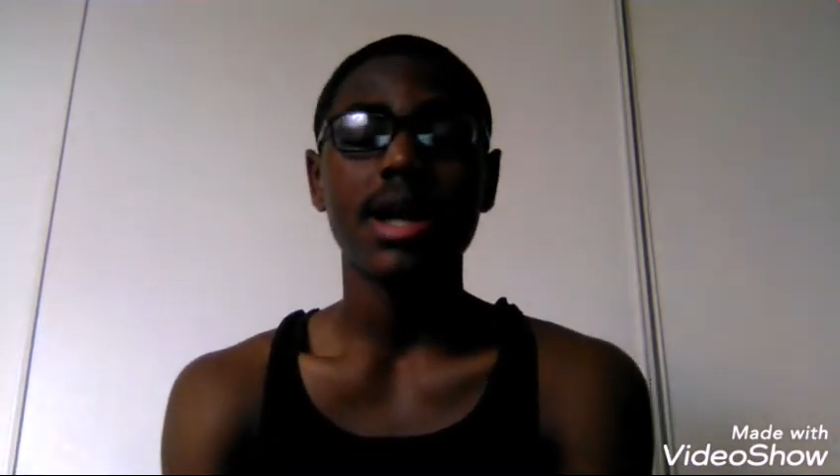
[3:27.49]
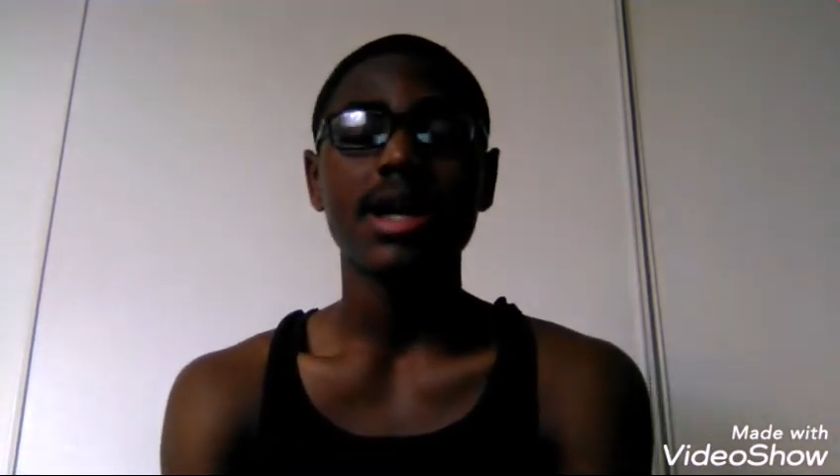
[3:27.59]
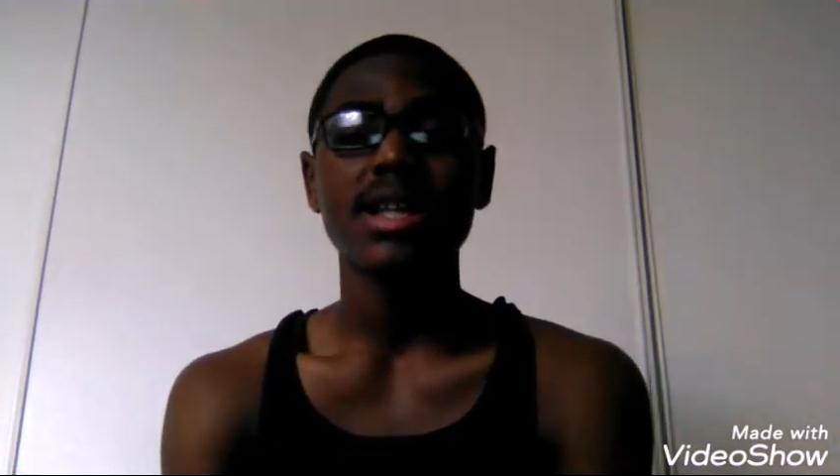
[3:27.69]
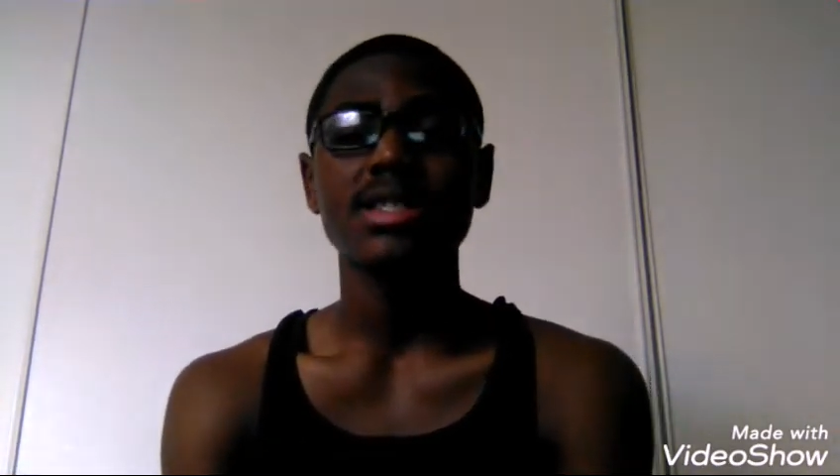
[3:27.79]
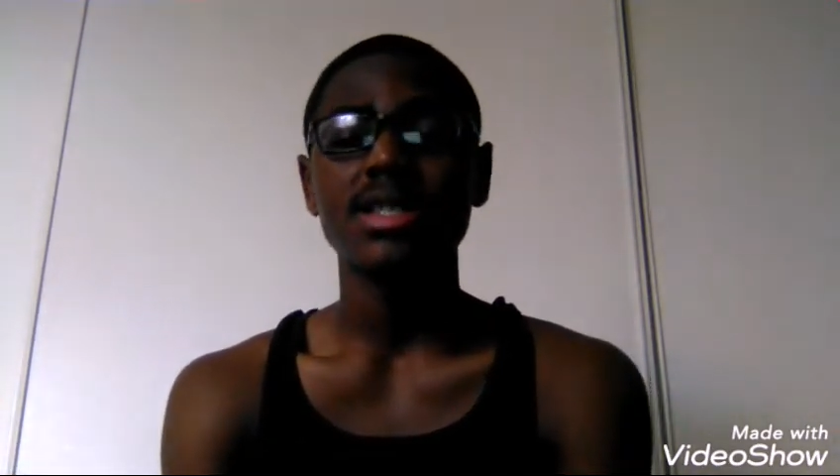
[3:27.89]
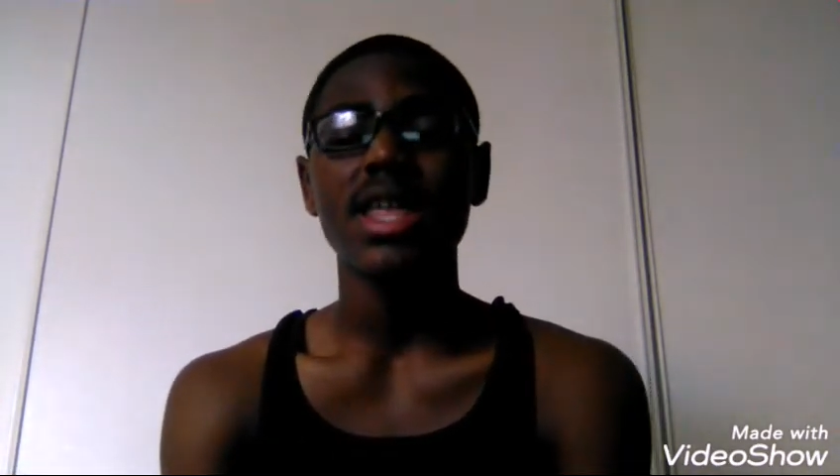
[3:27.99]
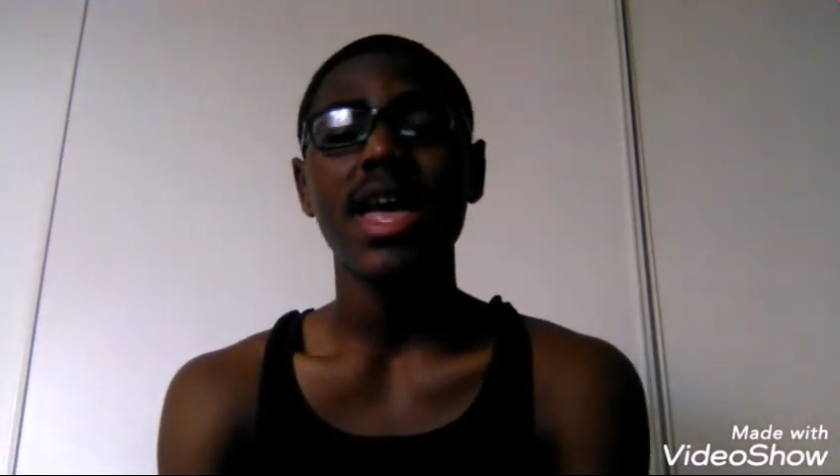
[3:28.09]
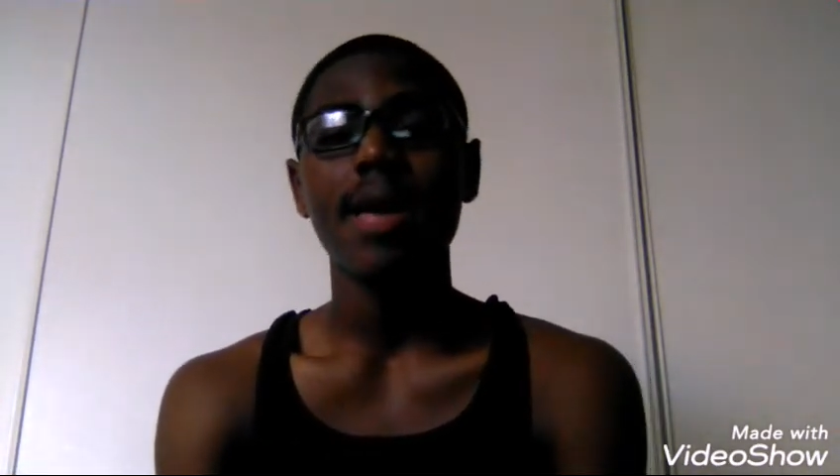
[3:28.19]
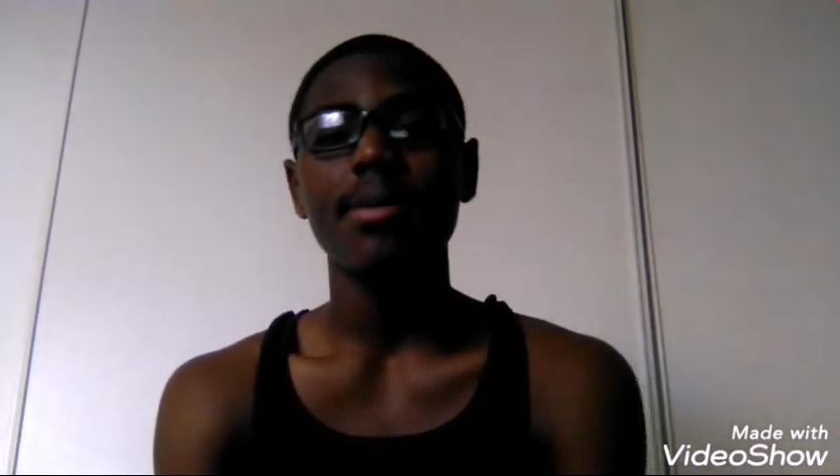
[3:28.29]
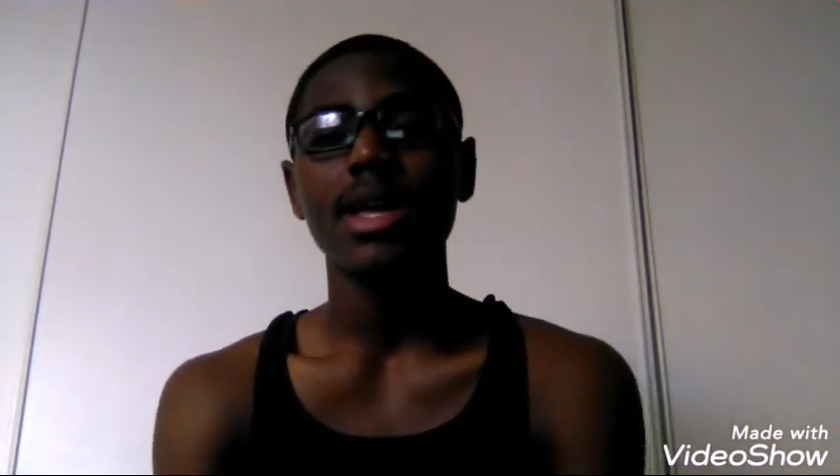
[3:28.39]
I can actually see that
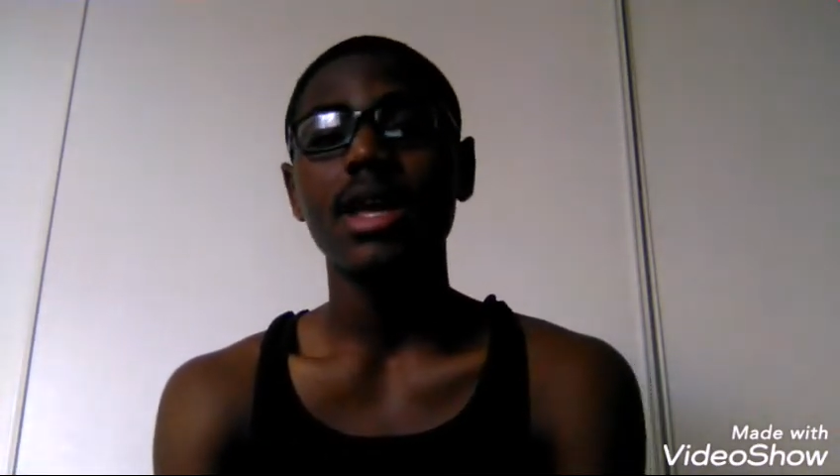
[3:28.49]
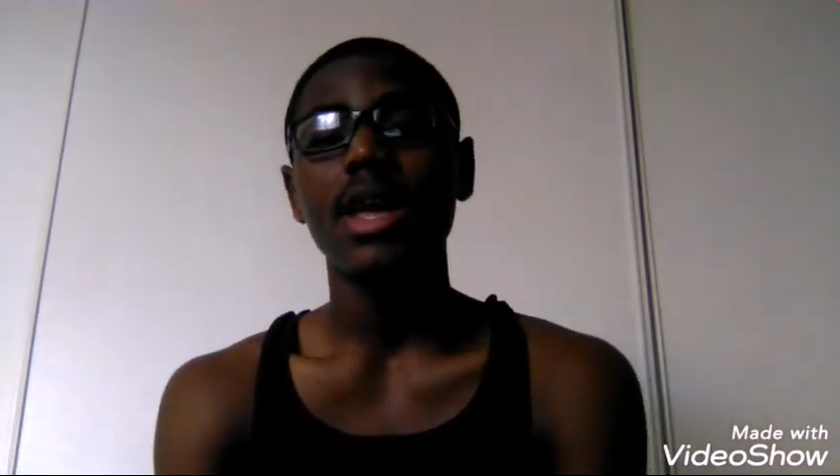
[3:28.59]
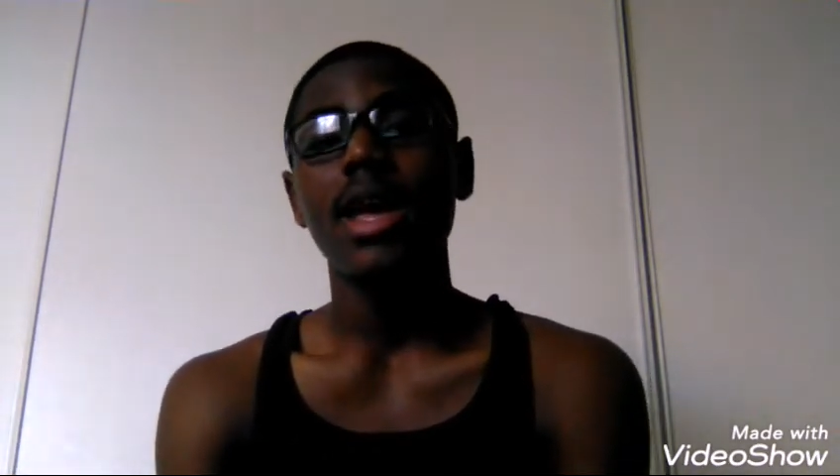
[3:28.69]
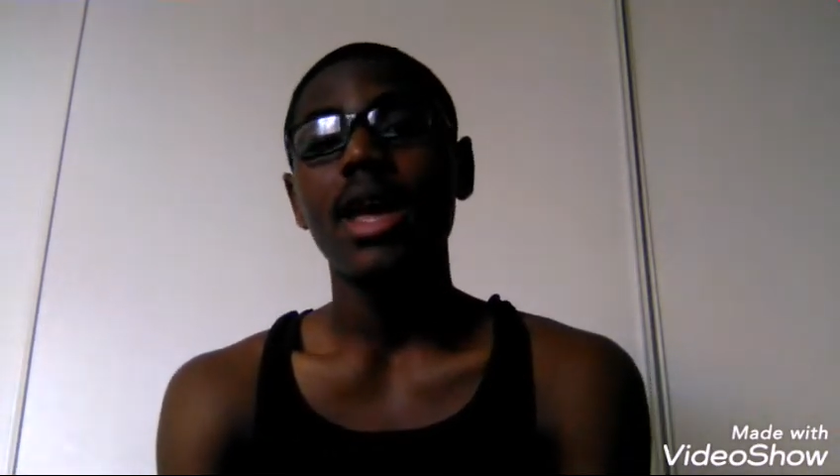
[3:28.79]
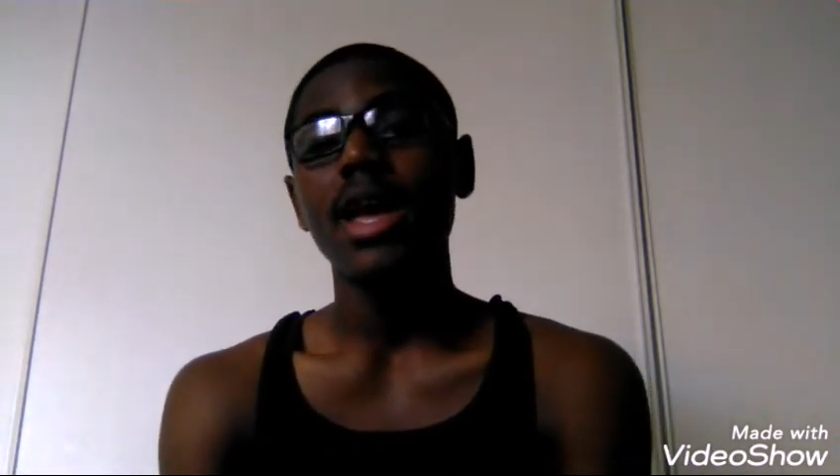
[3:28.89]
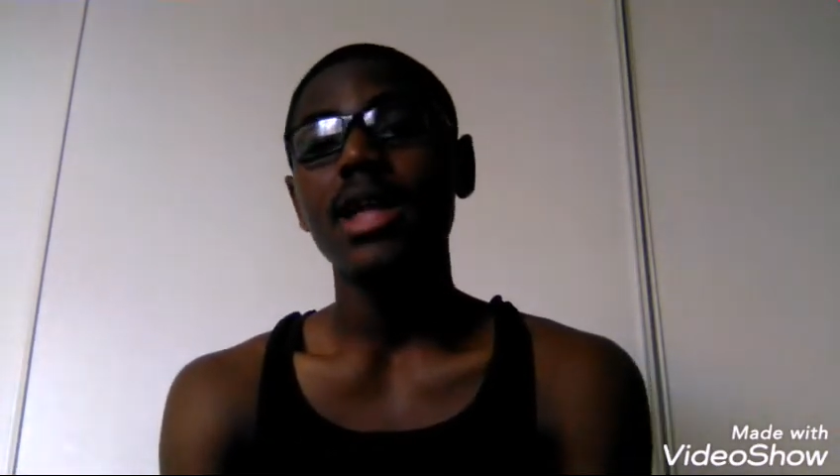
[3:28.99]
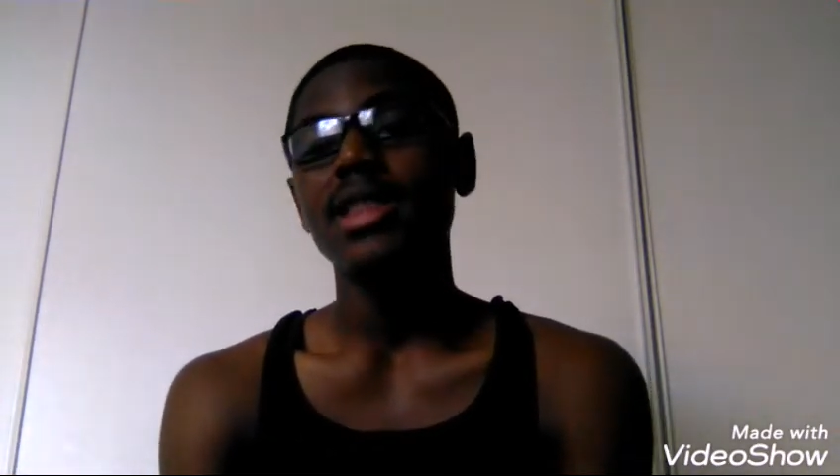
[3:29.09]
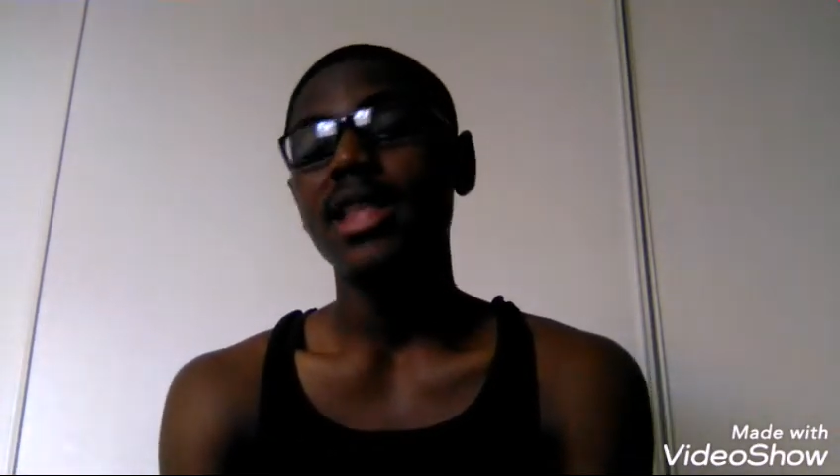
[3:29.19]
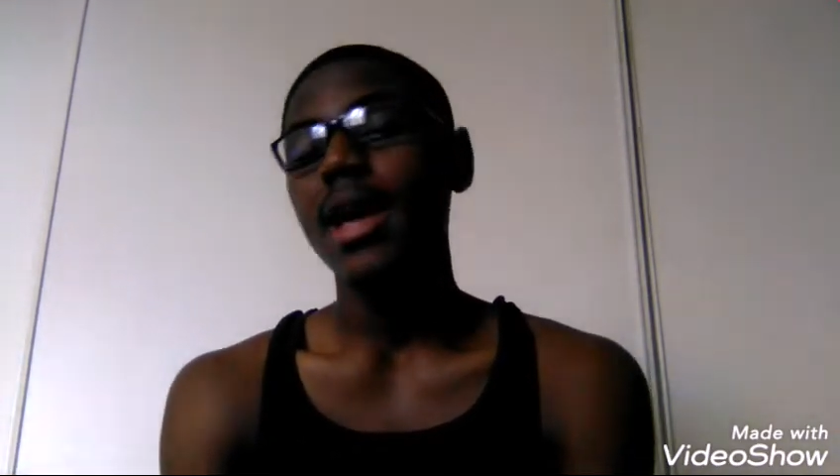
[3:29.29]
happening, and